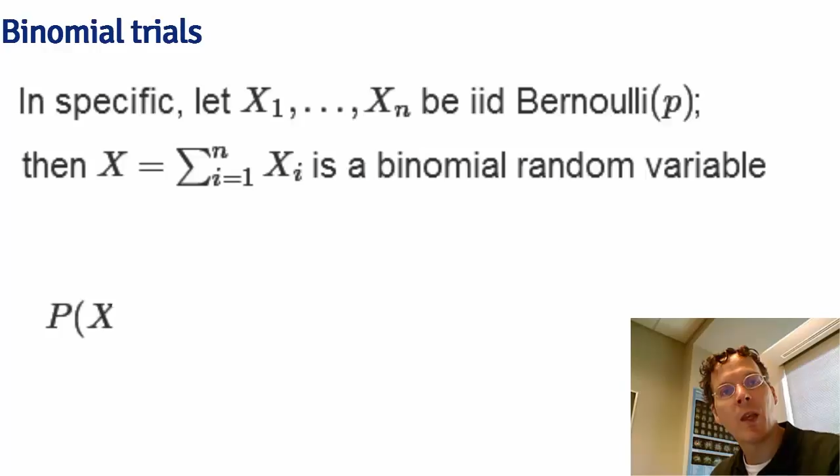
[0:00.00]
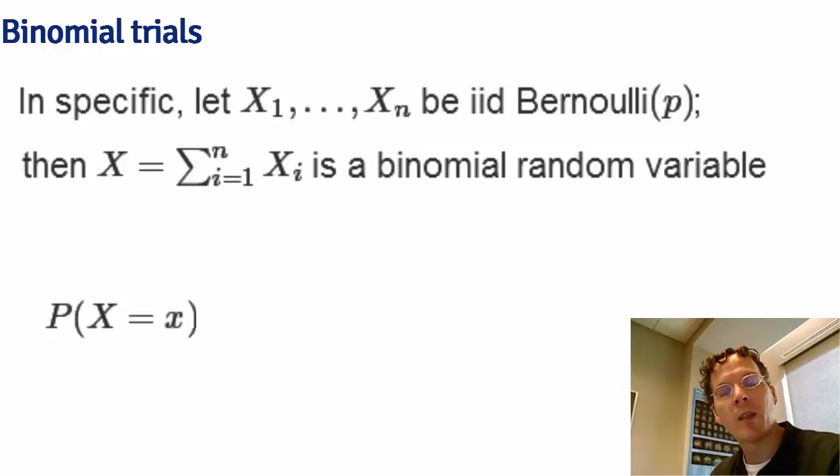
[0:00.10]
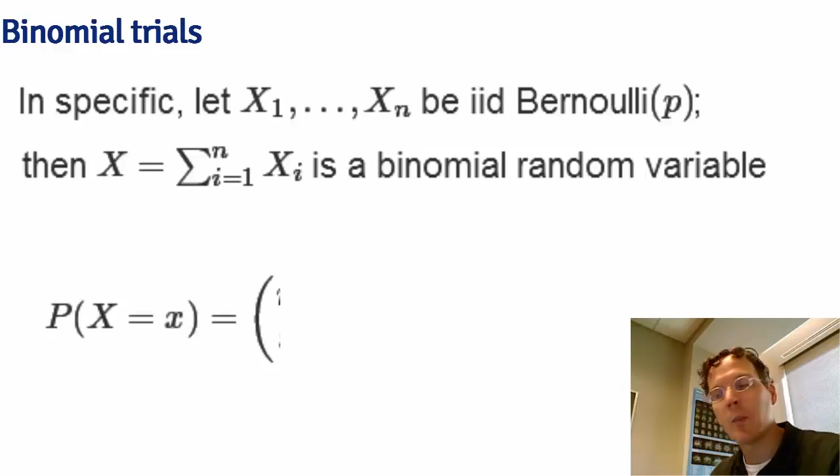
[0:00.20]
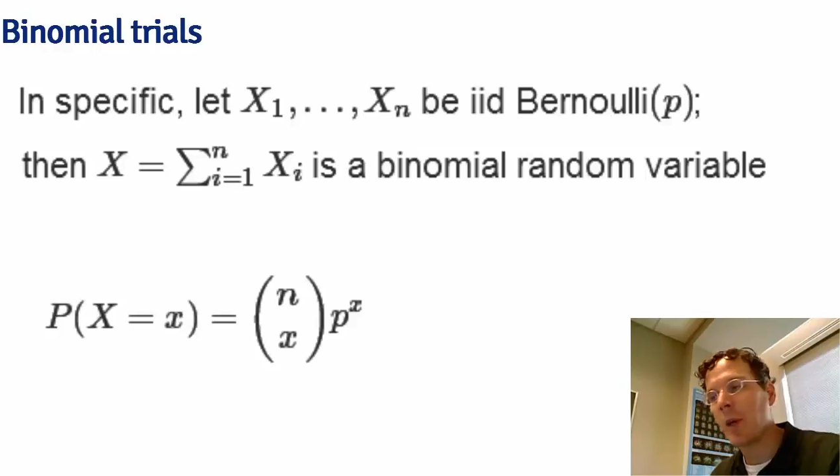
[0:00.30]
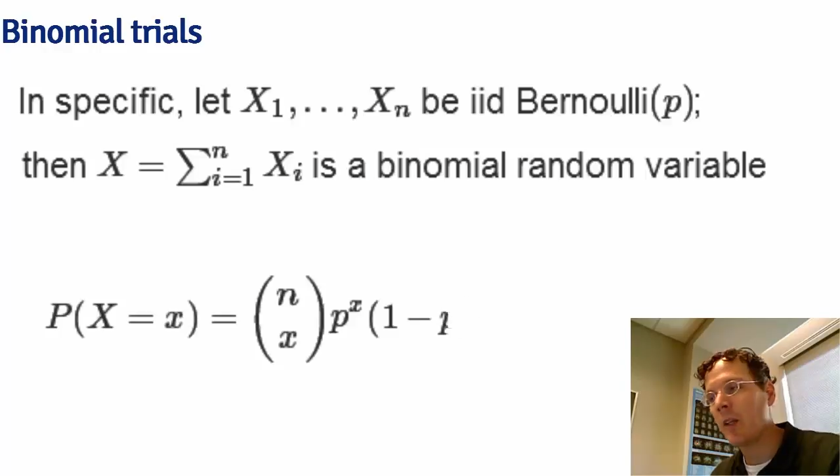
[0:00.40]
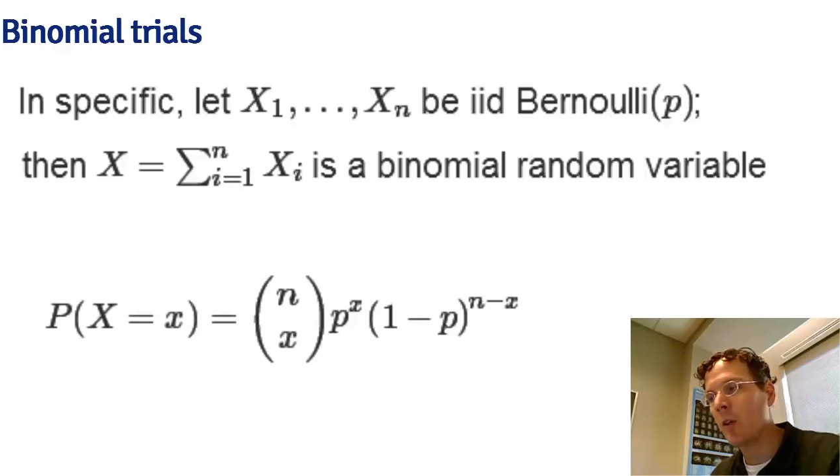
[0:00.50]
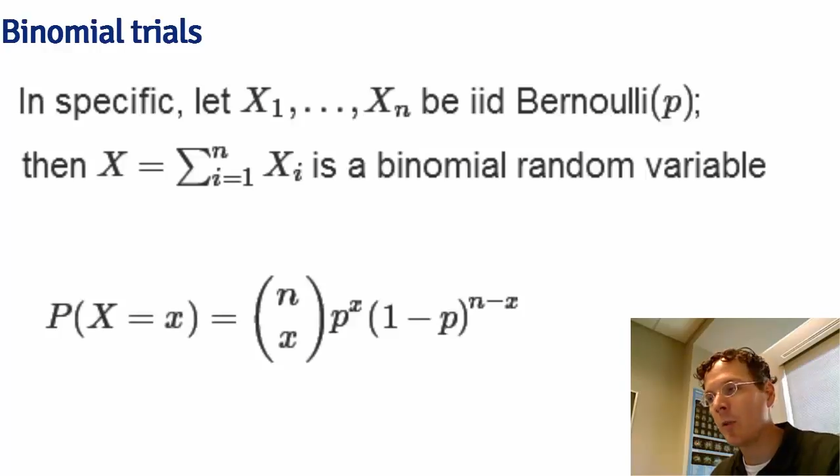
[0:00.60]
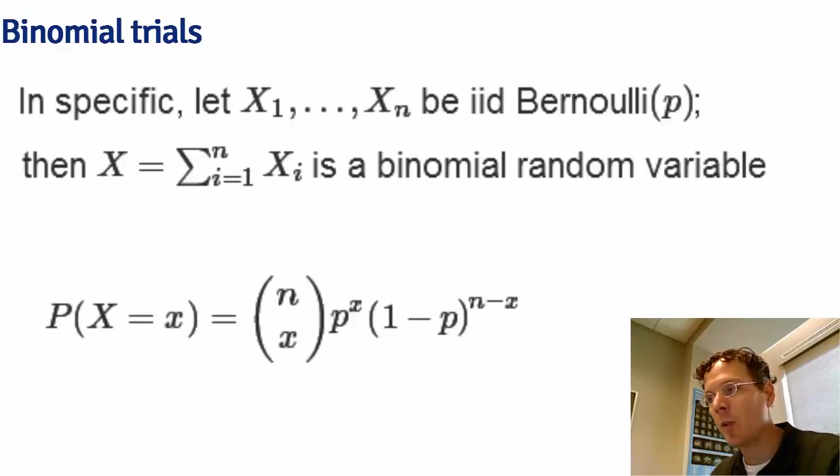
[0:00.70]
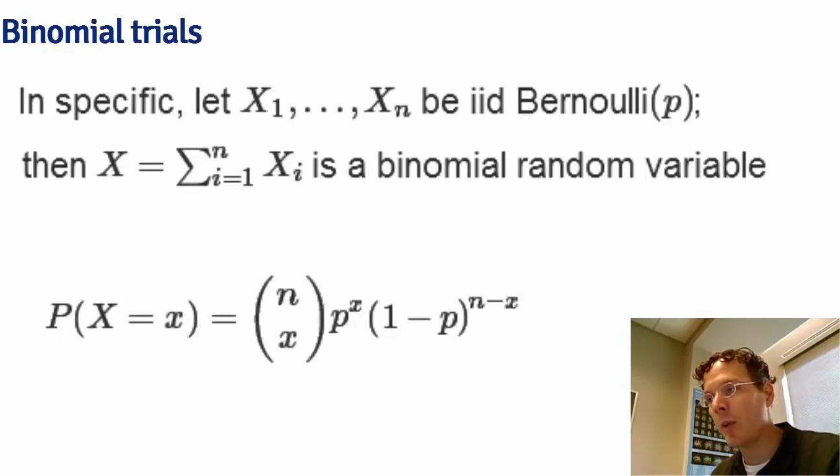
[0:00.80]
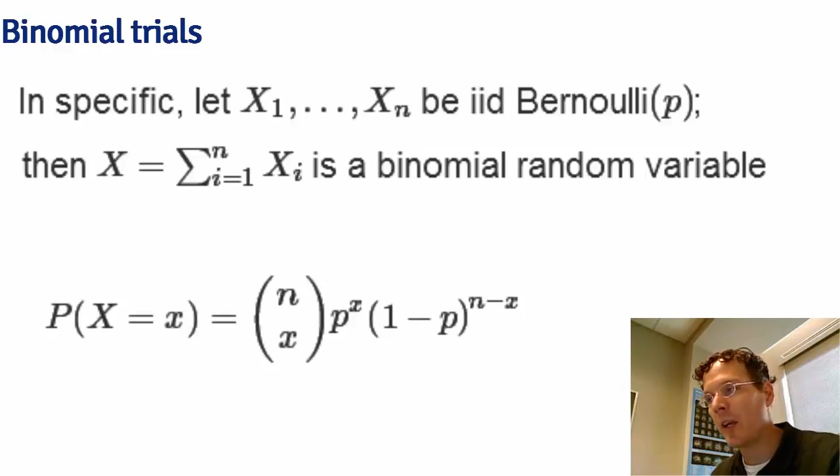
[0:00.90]
The
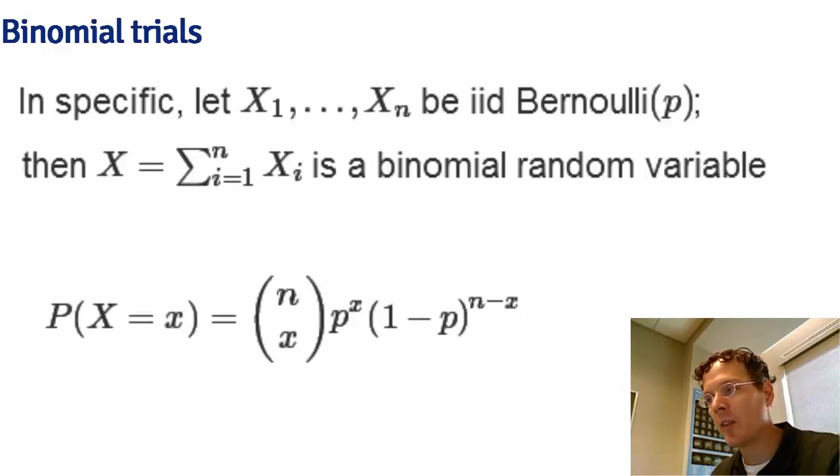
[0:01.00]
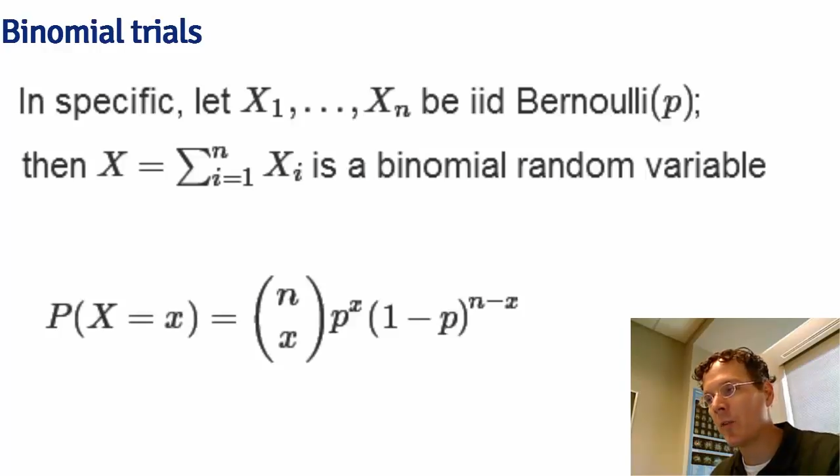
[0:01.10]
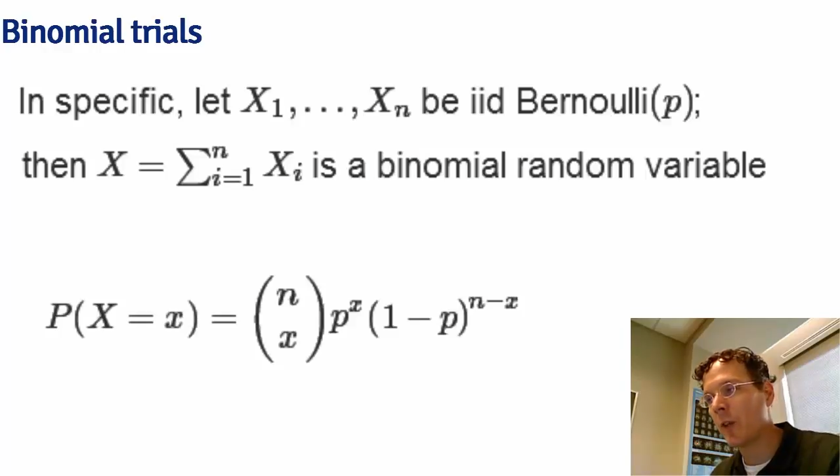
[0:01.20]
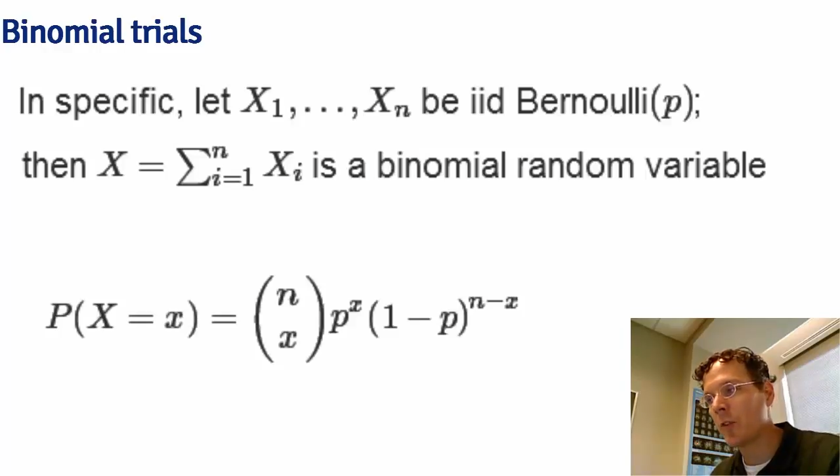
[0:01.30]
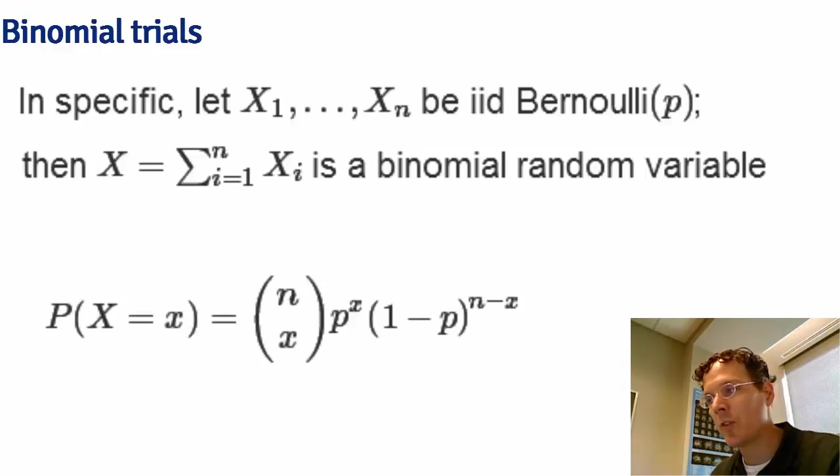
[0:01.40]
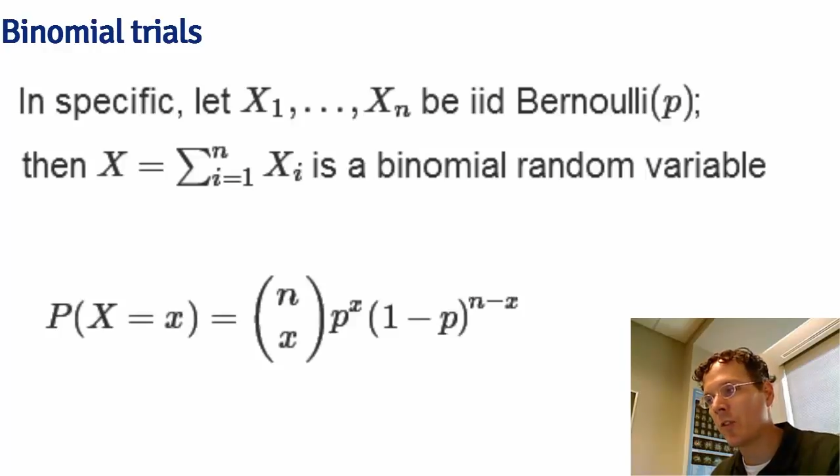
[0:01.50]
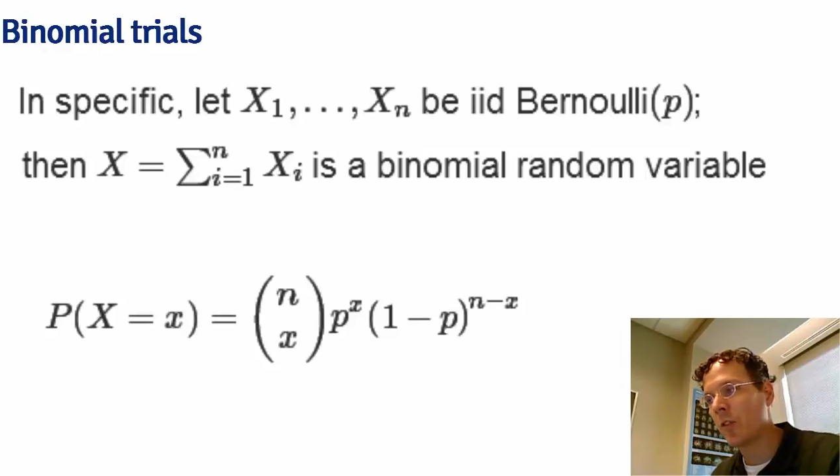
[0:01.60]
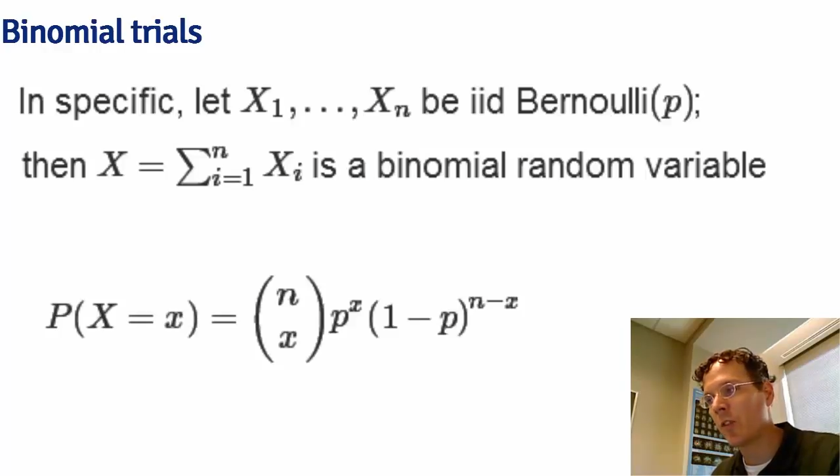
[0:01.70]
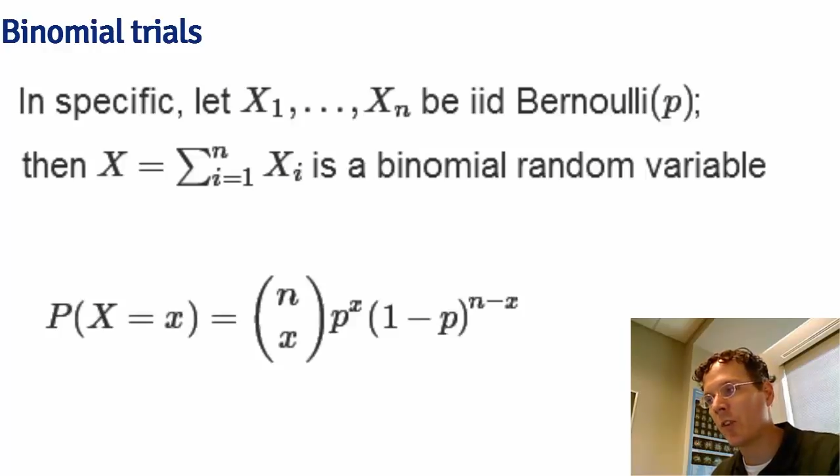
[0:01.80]
binomial mass function looks a